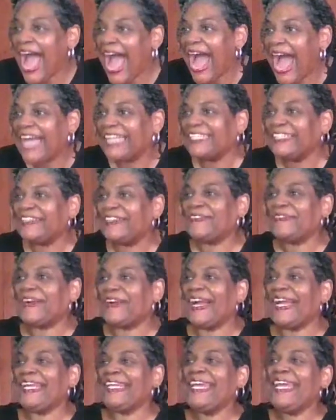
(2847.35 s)
I know,
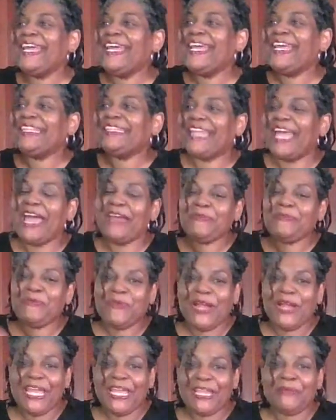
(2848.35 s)
right? That
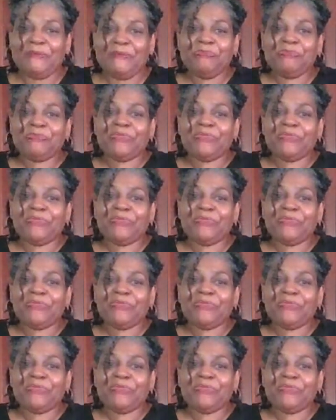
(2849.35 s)
way,